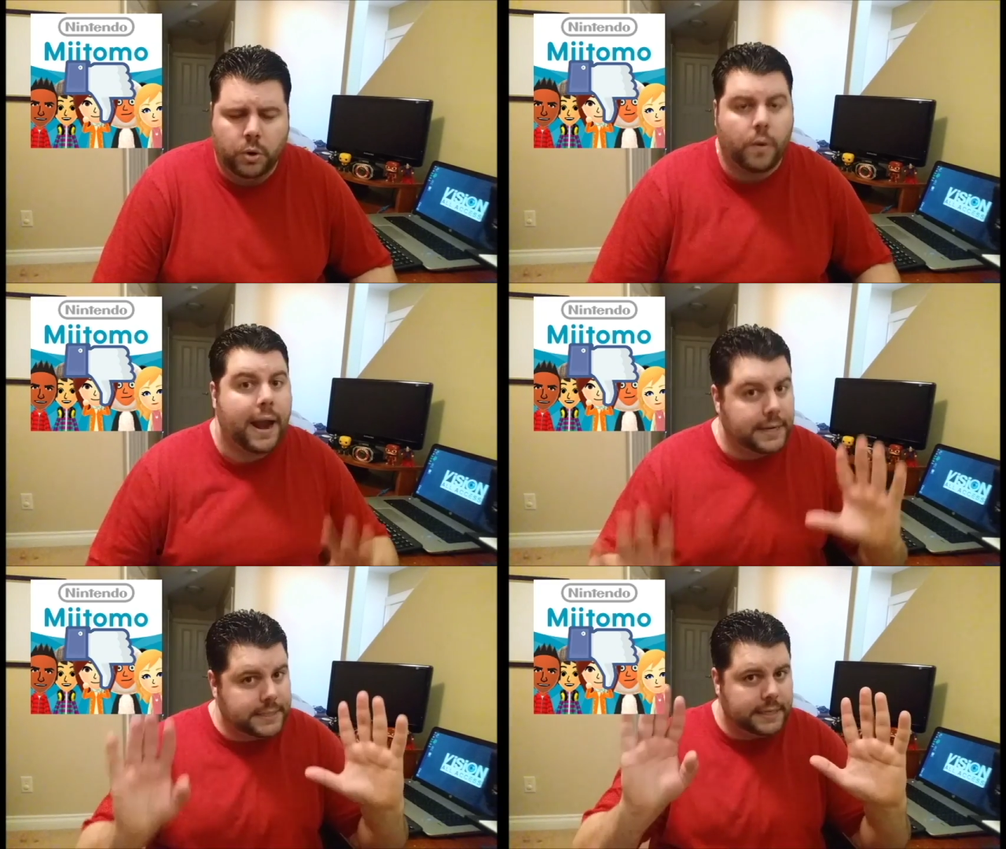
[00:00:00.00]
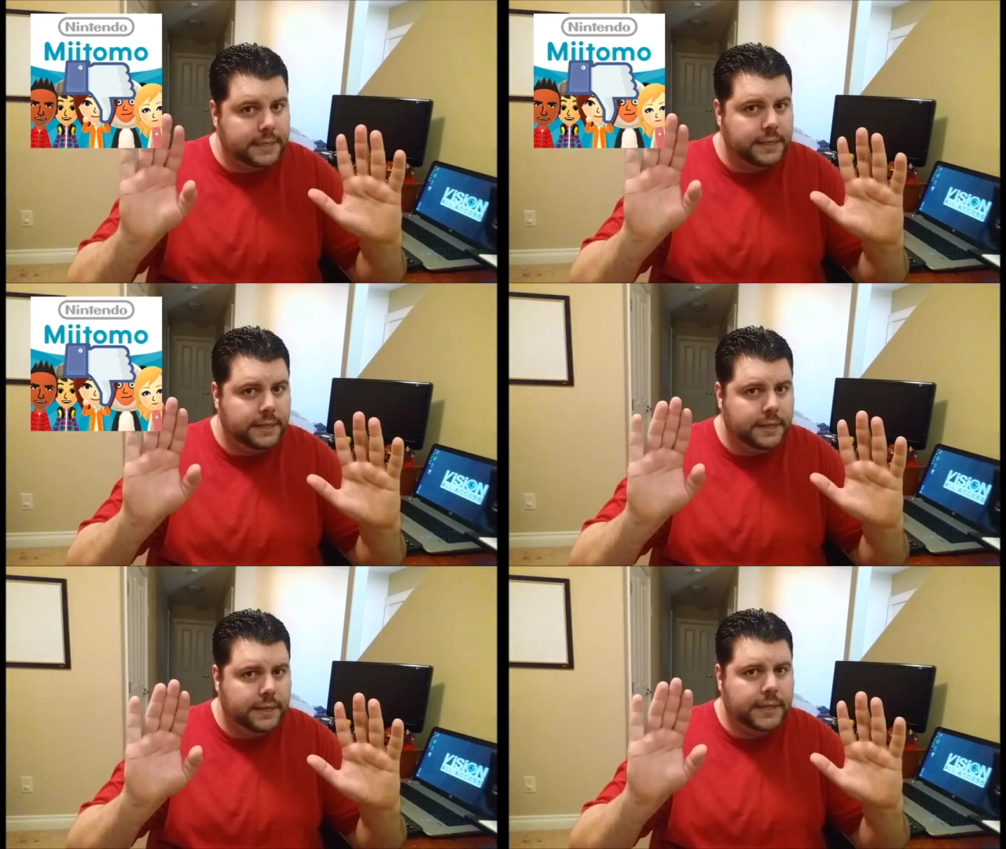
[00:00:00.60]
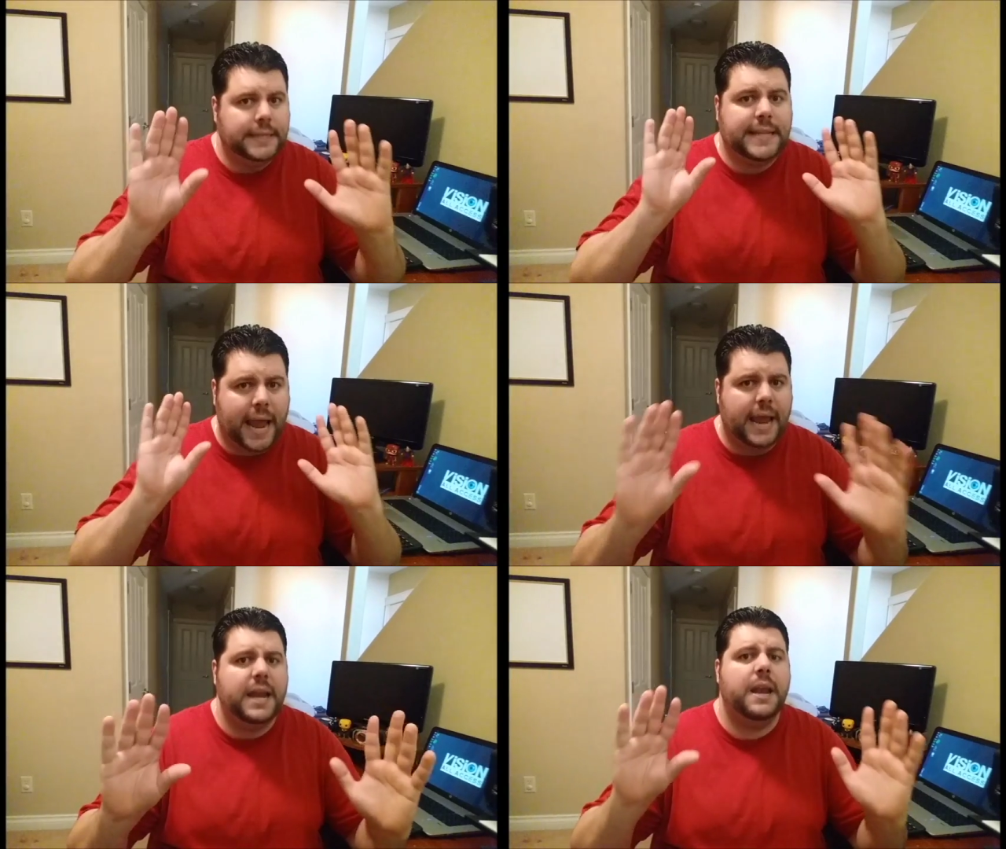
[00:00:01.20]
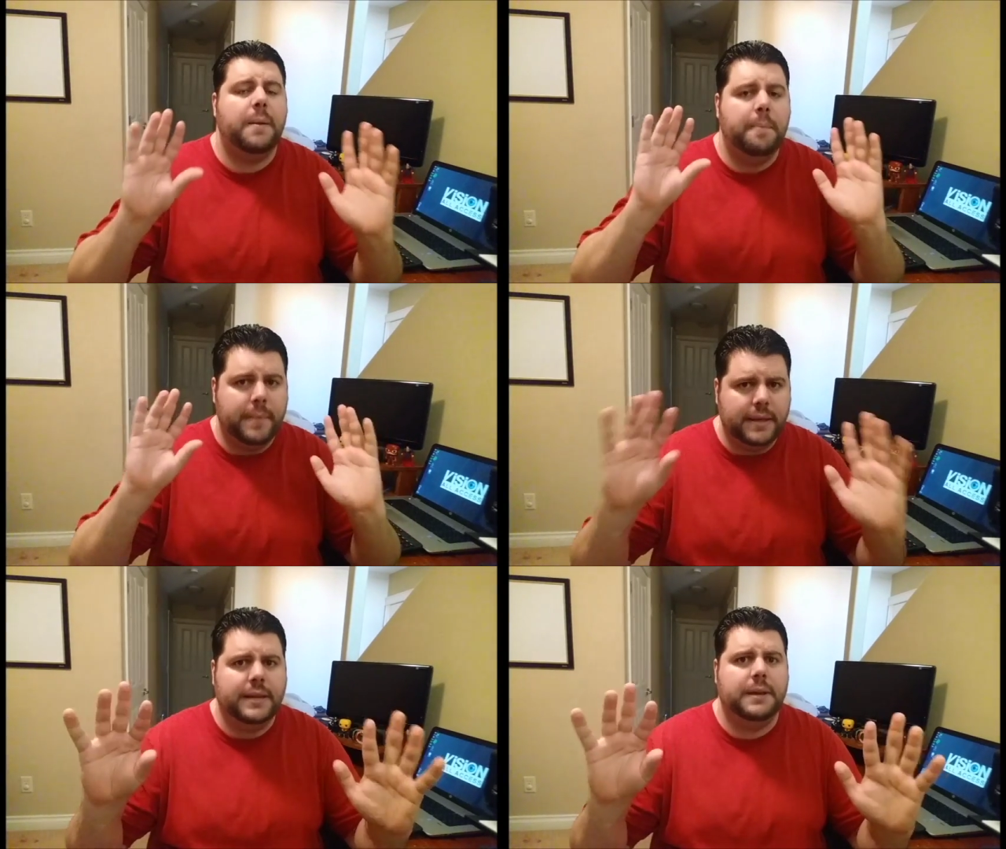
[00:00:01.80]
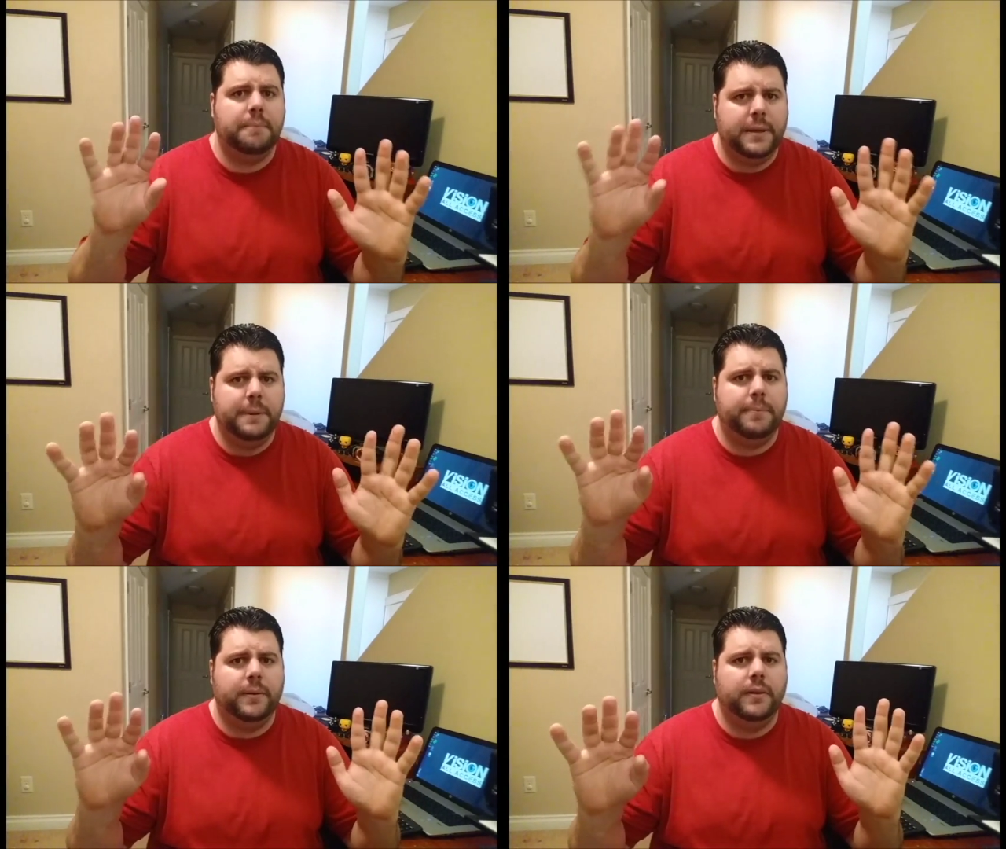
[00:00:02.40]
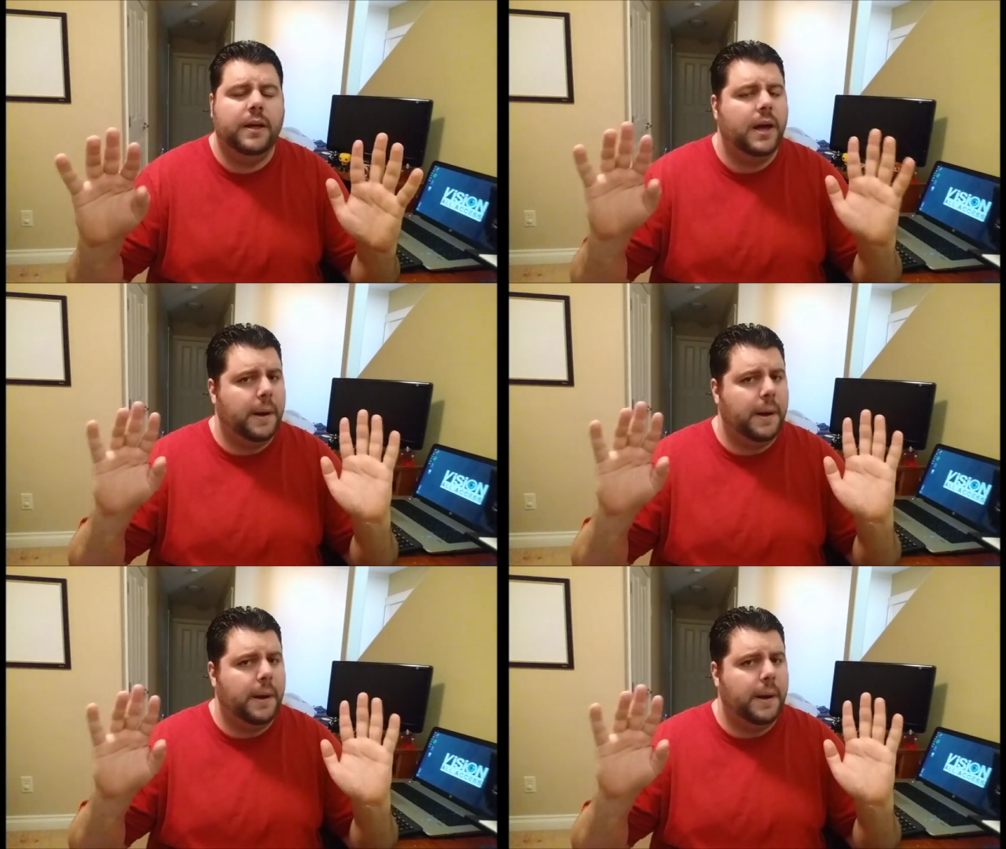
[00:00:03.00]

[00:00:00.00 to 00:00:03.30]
Granted, 10 million people